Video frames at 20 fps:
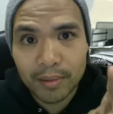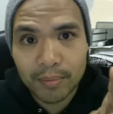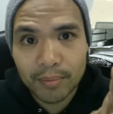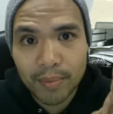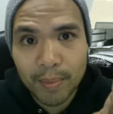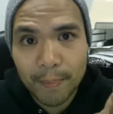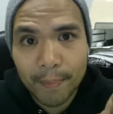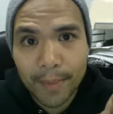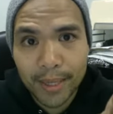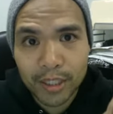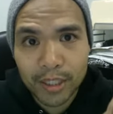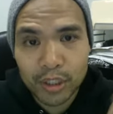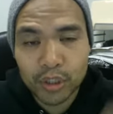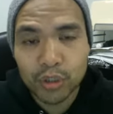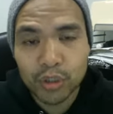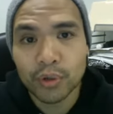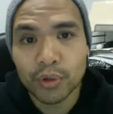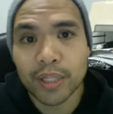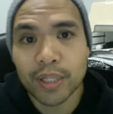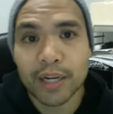But make
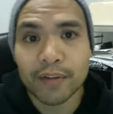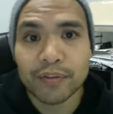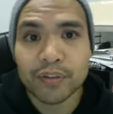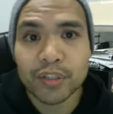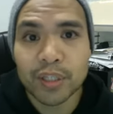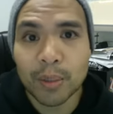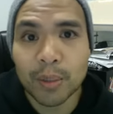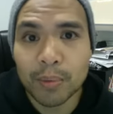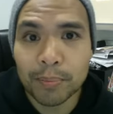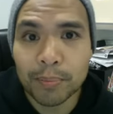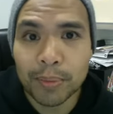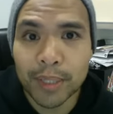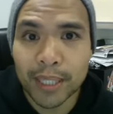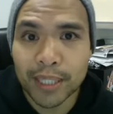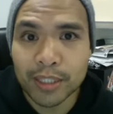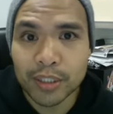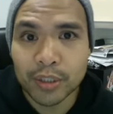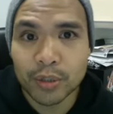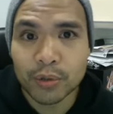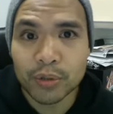sure that if someone
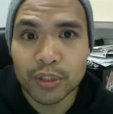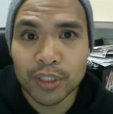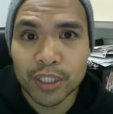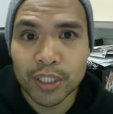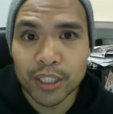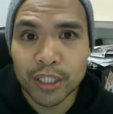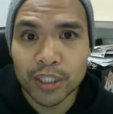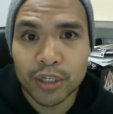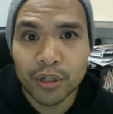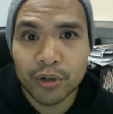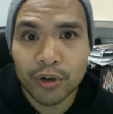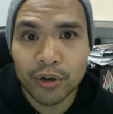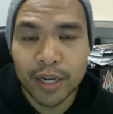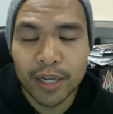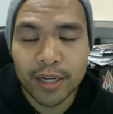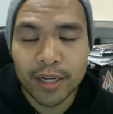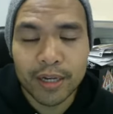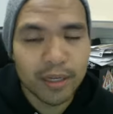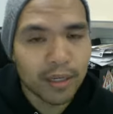plants those seeds in your head,